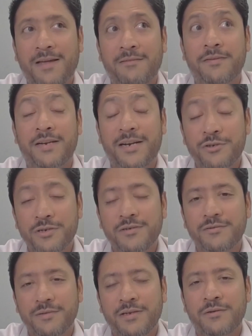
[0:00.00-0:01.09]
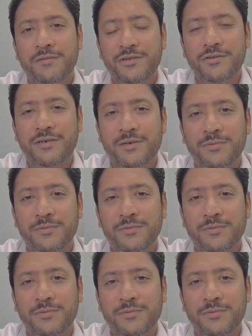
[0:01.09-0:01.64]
and financial innovation,